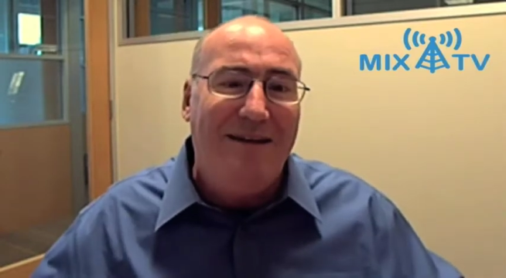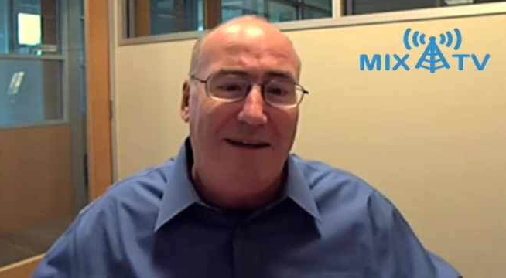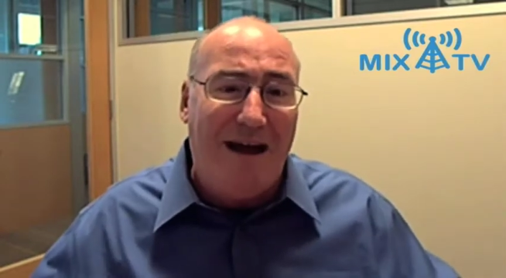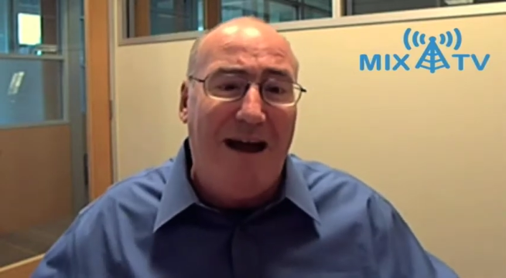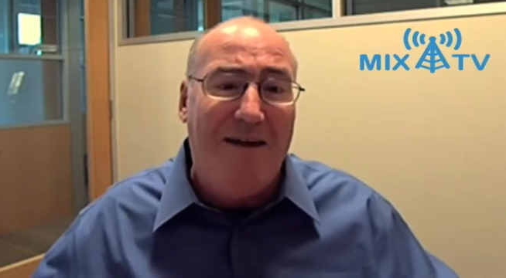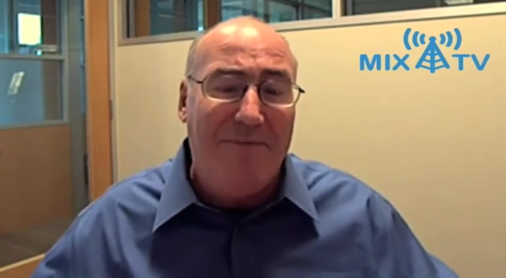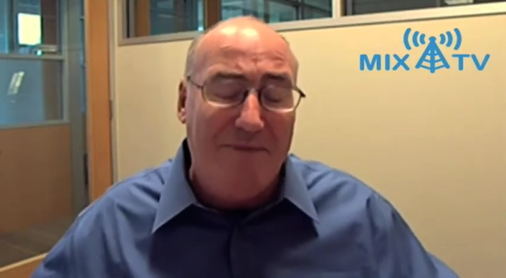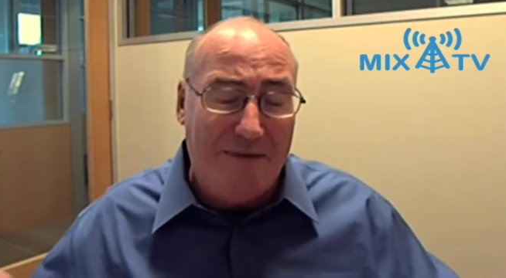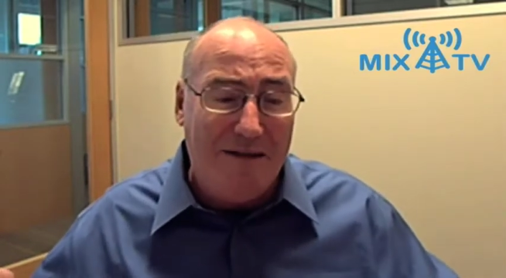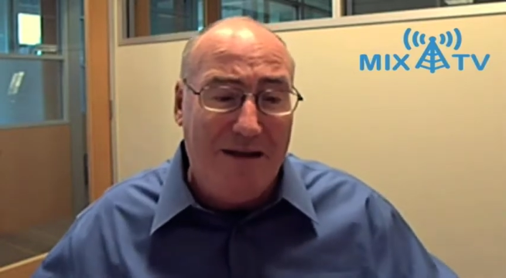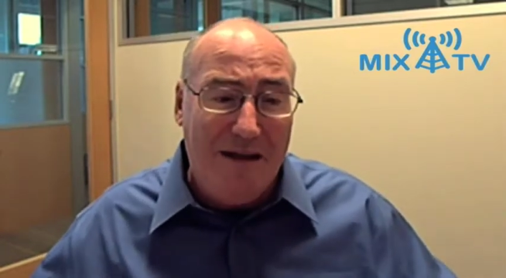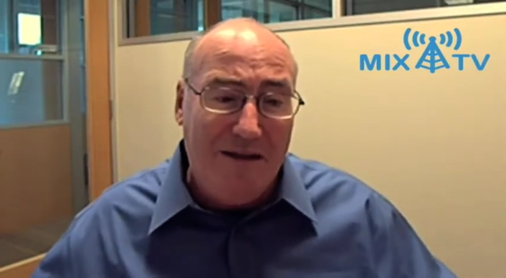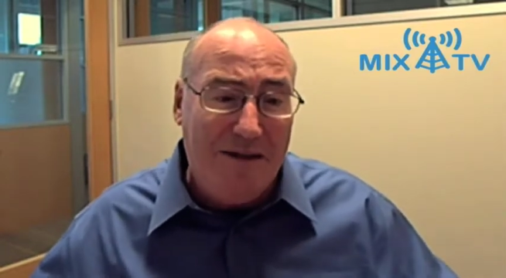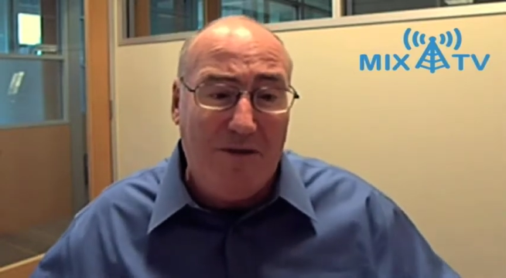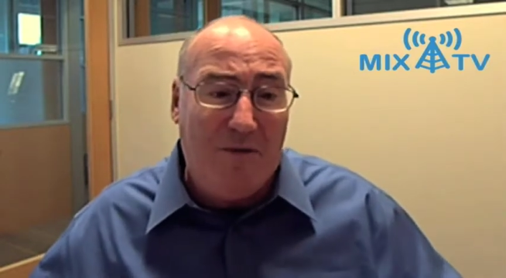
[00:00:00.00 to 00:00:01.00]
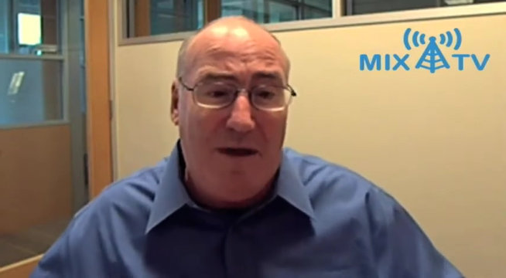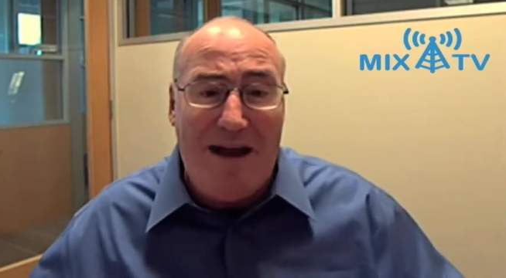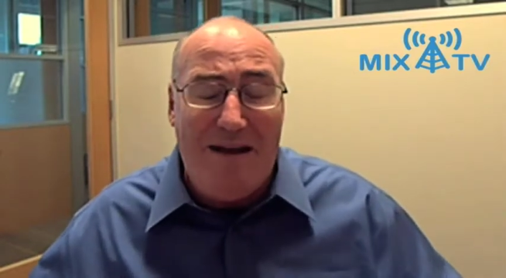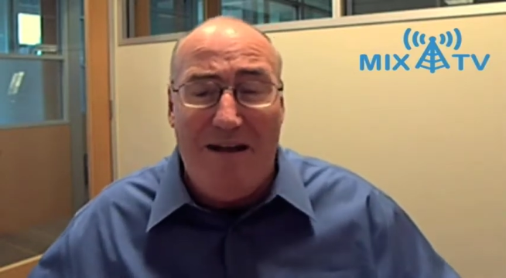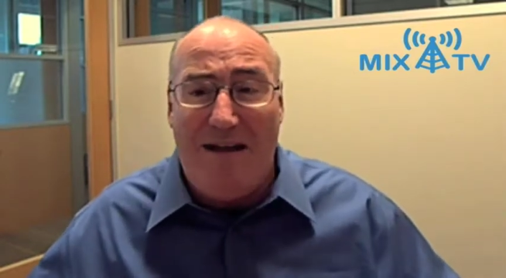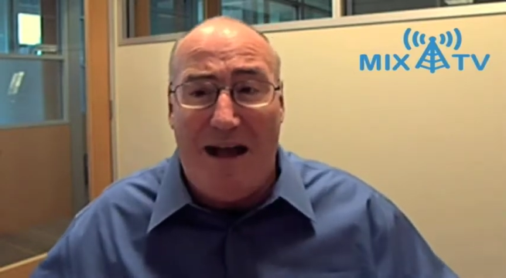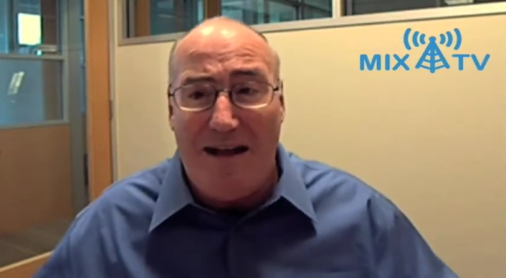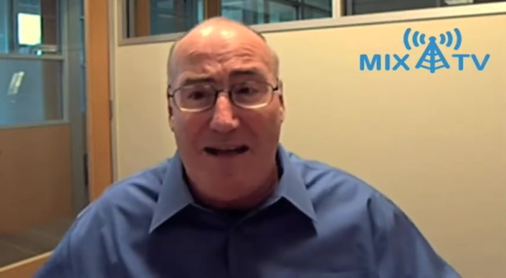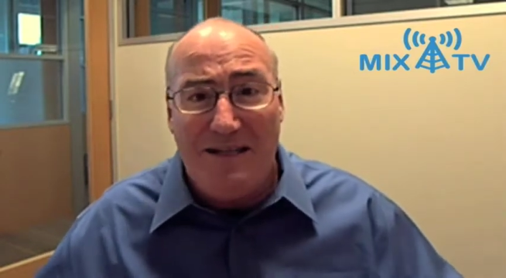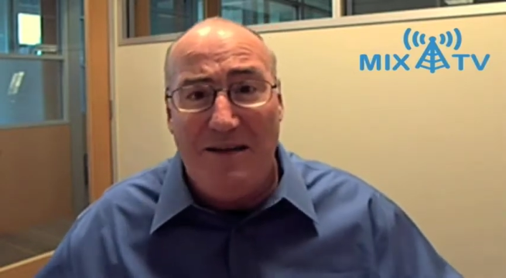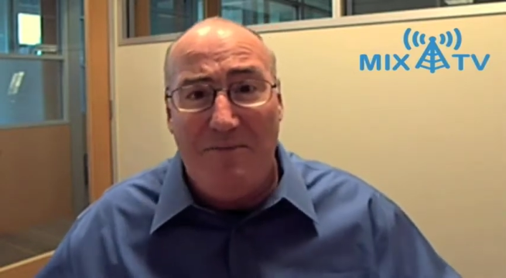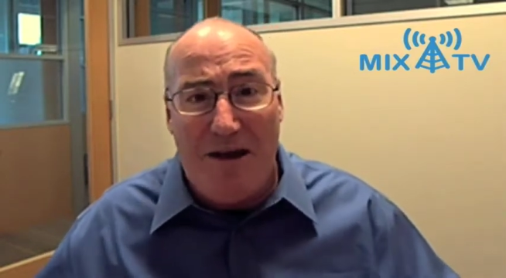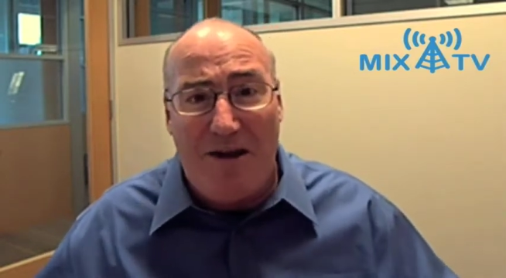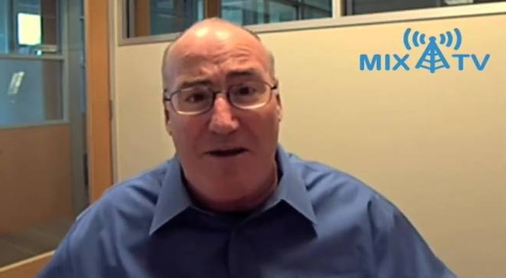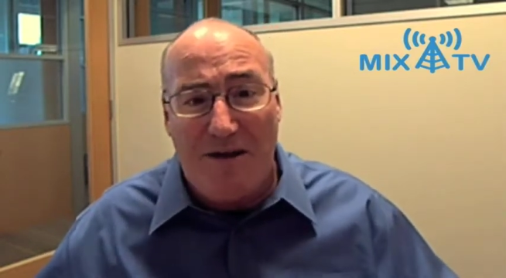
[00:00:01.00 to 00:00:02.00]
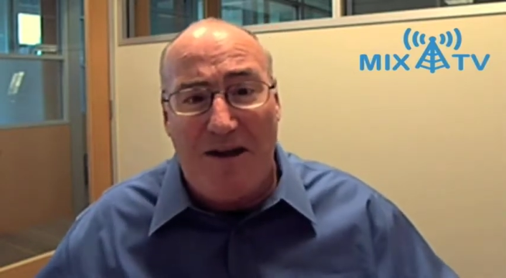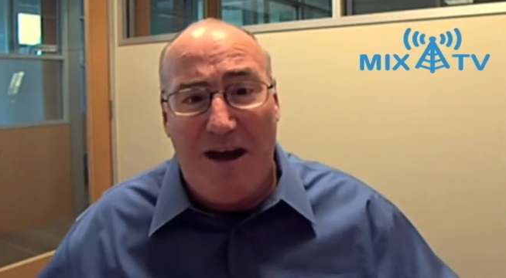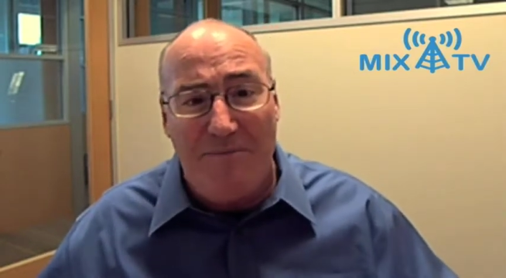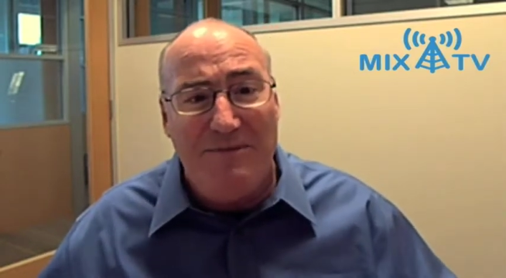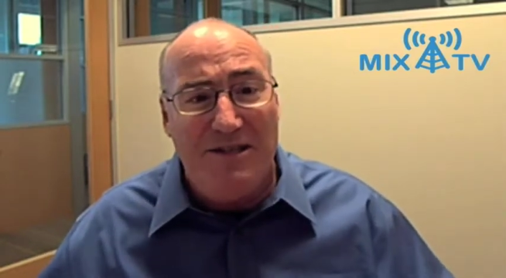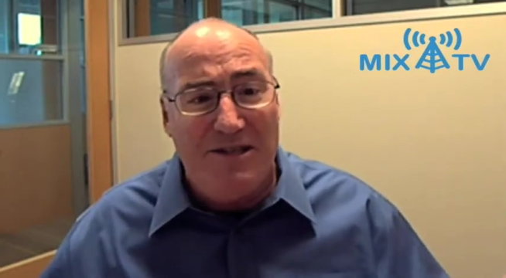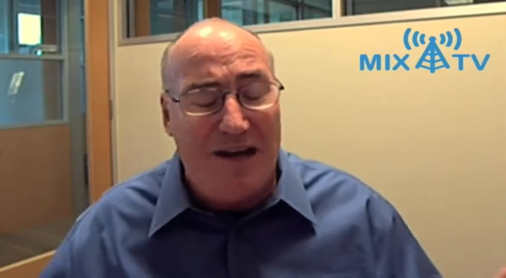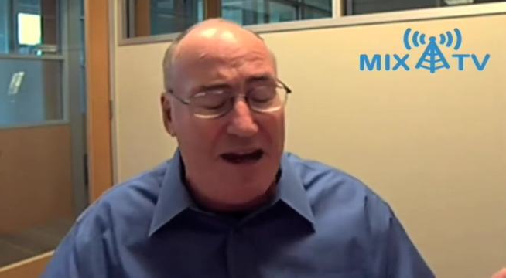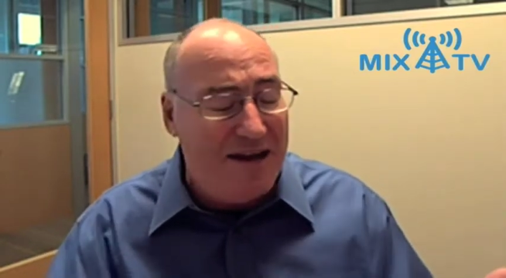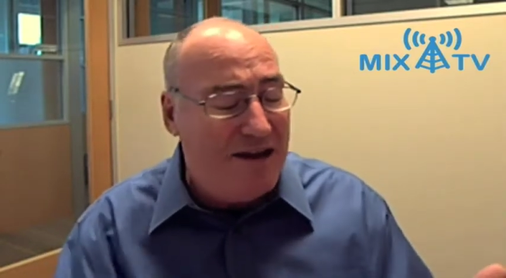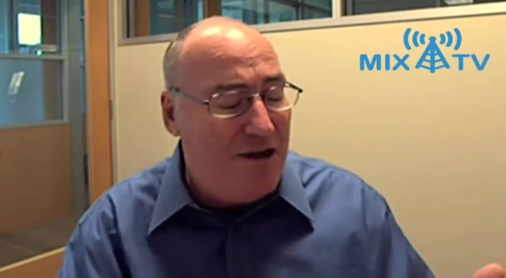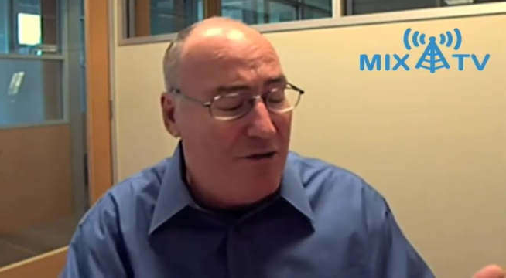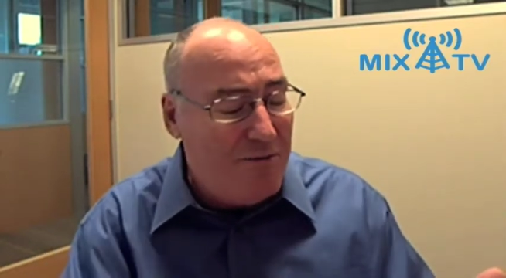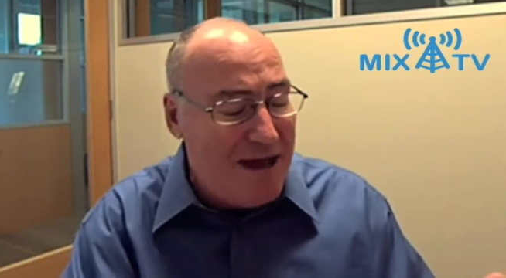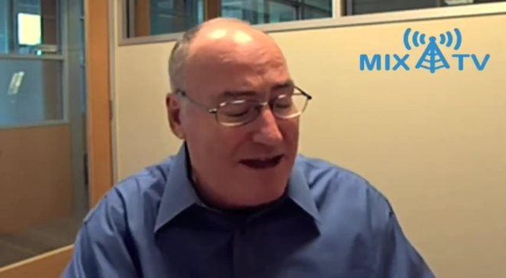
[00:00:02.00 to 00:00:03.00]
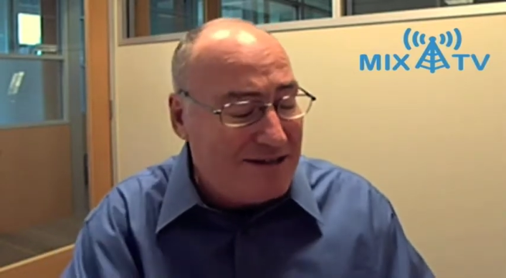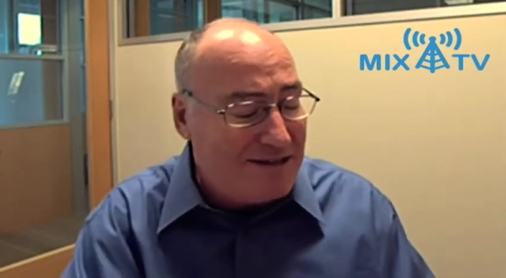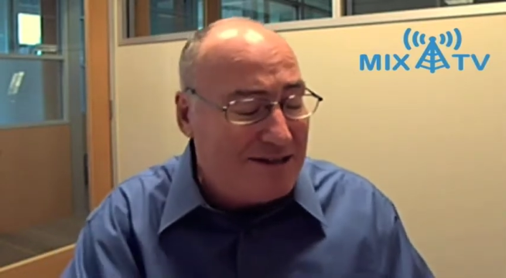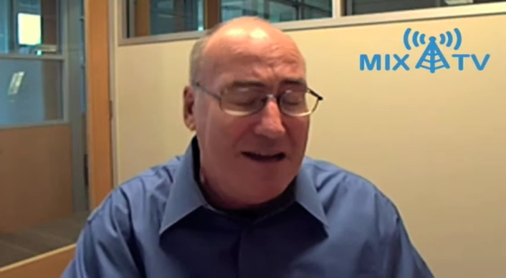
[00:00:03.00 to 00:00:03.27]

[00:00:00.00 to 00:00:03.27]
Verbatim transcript: I guess, American companies that I know best.